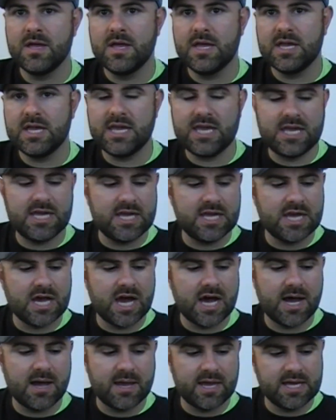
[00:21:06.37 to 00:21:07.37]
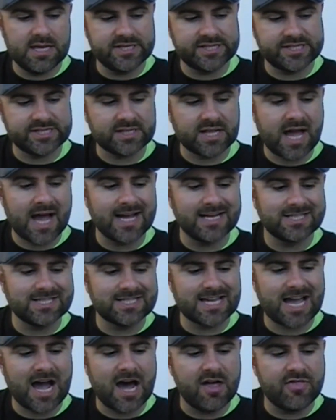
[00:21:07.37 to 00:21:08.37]
he
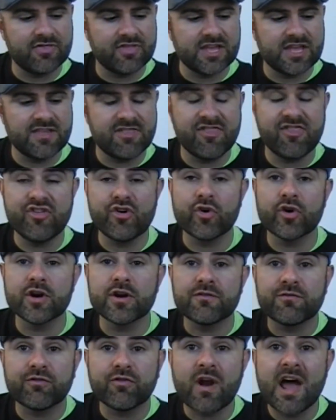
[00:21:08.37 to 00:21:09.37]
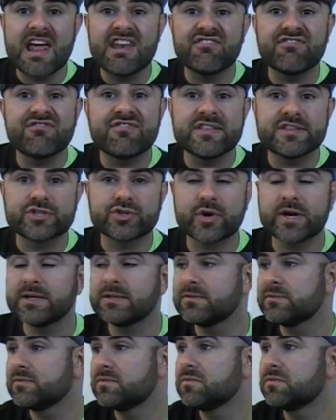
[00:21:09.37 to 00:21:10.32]
slides on the 3rd fret, 5th string.